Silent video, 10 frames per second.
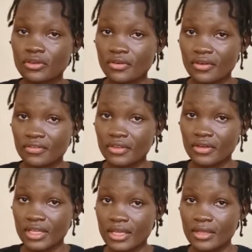Okay,
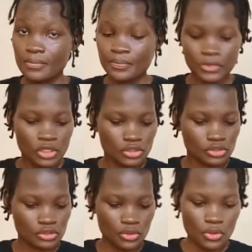so
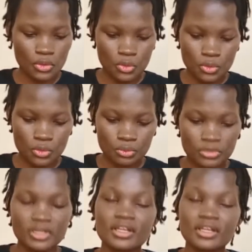let's